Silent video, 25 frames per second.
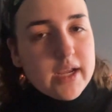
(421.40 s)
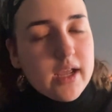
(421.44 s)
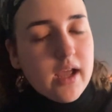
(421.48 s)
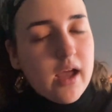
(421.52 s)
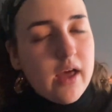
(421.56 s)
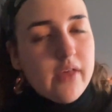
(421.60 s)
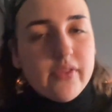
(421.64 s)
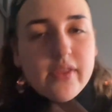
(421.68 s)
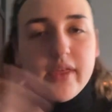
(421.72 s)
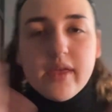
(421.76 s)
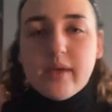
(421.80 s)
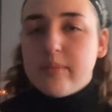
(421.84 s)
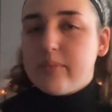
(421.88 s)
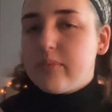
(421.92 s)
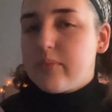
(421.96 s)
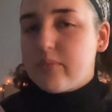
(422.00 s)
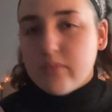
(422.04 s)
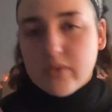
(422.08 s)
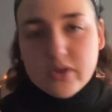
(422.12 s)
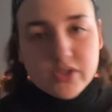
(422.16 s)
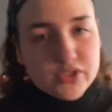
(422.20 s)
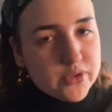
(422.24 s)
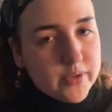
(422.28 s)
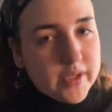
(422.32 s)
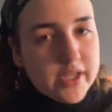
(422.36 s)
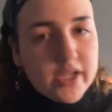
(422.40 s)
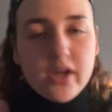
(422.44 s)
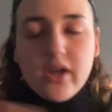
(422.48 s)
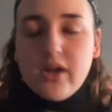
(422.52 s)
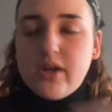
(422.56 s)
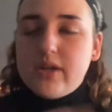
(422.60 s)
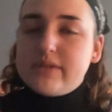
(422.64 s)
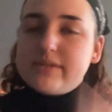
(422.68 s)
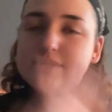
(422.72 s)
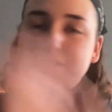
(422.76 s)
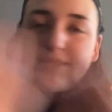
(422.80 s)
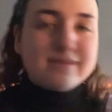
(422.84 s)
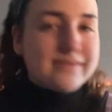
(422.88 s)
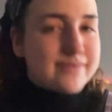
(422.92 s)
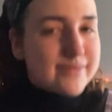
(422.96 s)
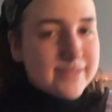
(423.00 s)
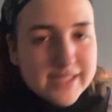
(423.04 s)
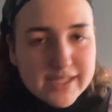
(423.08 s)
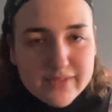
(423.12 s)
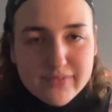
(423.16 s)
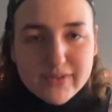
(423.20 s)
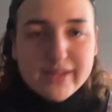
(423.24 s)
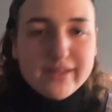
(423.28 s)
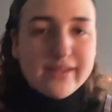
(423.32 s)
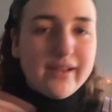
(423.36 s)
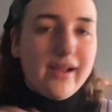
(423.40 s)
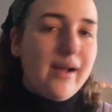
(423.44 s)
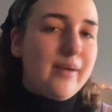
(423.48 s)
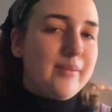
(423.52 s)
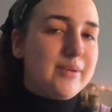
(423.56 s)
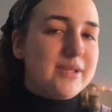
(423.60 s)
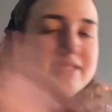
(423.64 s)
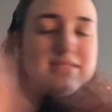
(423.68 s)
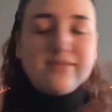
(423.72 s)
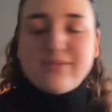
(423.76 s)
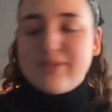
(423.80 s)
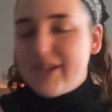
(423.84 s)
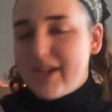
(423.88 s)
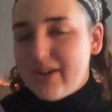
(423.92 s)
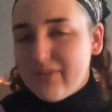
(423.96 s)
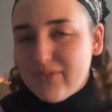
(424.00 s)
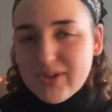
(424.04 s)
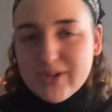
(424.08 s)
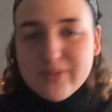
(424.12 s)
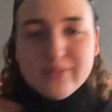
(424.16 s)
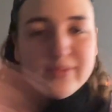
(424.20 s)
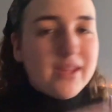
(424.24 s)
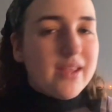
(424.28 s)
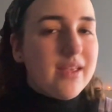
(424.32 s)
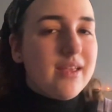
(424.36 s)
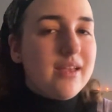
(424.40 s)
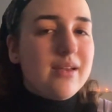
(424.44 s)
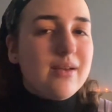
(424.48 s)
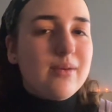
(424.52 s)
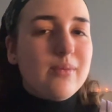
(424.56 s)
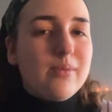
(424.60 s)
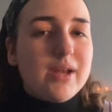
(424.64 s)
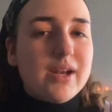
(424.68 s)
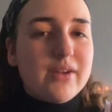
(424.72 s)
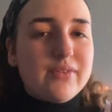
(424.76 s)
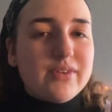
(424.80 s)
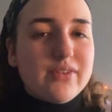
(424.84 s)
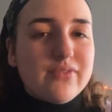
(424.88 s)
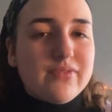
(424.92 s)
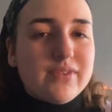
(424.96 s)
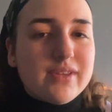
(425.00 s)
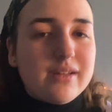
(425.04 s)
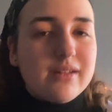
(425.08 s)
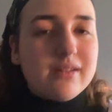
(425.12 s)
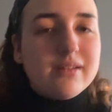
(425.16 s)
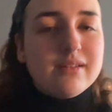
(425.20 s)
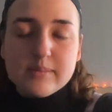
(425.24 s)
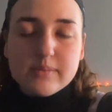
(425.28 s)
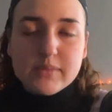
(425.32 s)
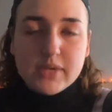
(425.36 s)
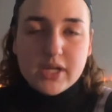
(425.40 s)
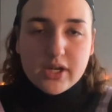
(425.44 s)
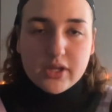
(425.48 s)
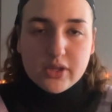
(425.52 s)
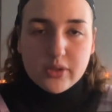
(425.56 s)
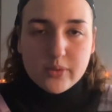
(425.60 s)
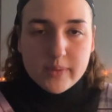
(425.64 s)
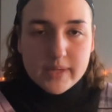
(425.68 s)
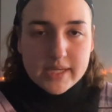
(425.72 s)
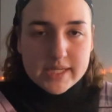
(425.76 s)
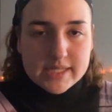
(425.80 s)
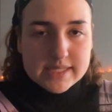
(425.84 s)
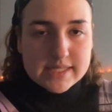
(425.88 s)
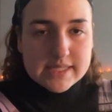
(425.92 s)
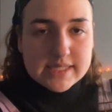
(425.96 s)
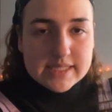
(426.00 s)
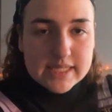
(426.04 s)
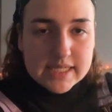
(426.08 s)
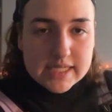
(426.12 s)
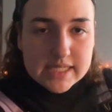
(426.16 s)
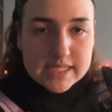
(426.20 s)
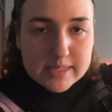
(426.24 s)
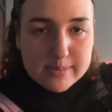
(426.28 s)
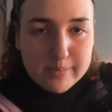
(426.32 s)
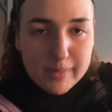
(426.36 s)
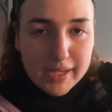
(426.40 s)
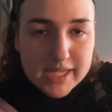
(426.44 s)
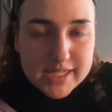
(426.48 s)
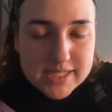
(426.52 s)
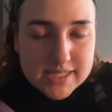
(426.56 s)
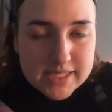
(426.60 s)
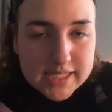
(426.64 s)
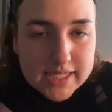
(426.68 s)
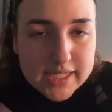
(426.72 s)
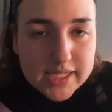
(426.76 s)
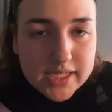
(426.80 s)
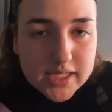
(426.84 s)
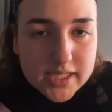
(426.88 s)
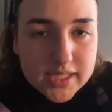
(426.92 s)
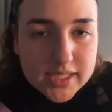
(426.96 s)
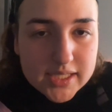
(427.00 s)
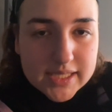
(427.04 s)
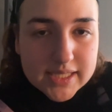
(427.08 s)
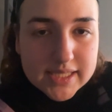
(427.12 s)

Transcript: on them while doing calls, leave it in the comments, whatever you feel. But otherwise, stay spicy, y'all.